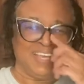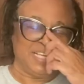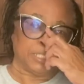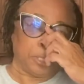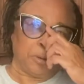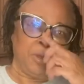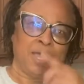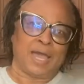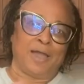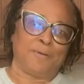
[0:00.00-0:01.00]
So
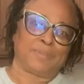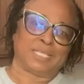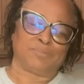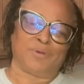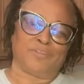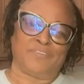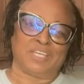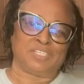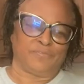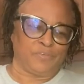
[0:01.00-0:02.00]
I hope that's
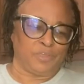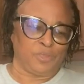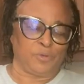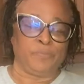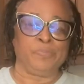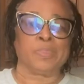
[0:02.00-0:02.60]
motivation for you.